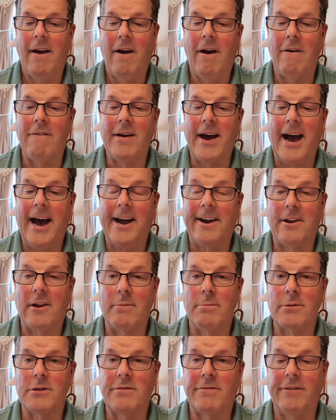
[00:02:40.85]
of
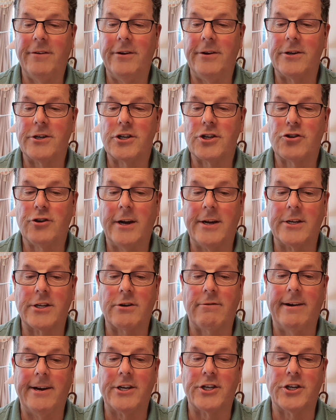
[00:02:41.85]
Adam's first
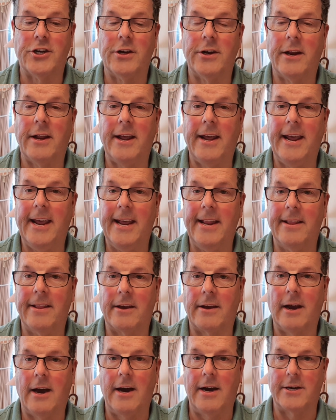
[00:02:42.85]
transgression in the
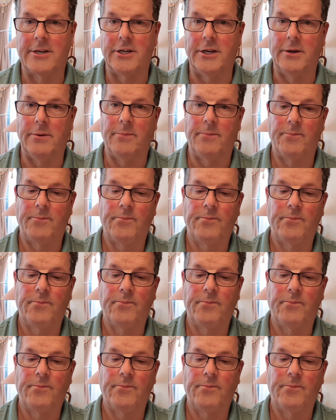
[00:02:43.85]
garden.